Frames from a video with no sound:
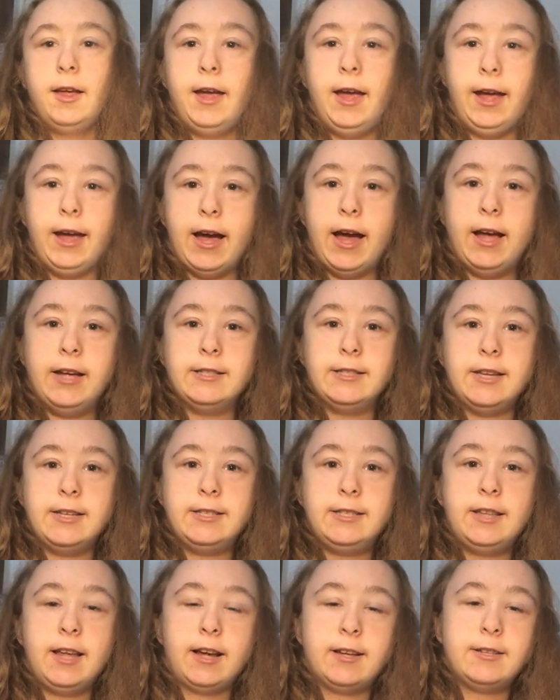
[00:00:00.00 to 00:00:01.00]
Hey guys, this
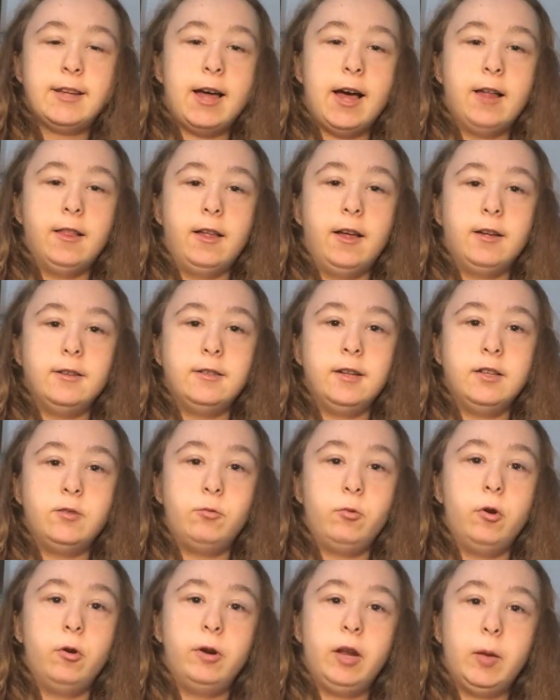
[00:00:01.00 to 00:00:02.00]
is Allies. Its
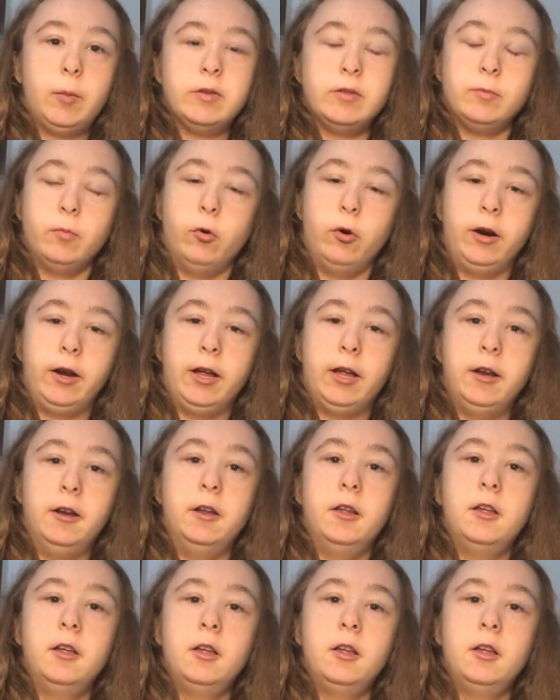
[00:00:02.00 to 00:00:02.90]
real name is Morgan.